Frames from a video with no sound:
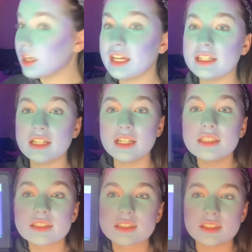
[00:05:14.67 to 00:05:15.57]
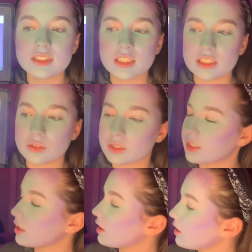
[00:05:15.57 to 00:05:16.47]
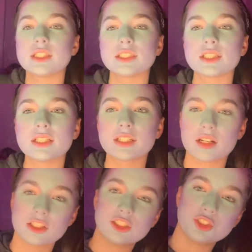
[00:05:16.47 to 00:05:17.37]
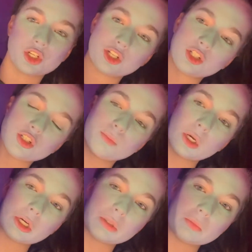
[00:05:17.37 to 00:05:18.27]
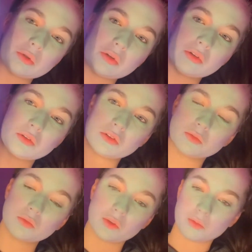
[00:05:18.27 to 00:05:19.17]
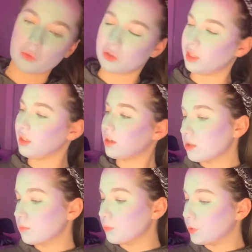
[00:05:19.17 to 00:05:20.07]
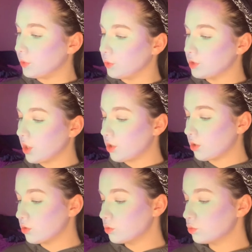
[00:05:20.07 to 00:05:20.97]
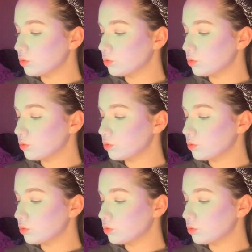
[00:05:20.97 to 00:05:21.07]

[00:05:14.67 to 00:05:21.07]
It is continuing. This is like a darker purple with more like blue tones.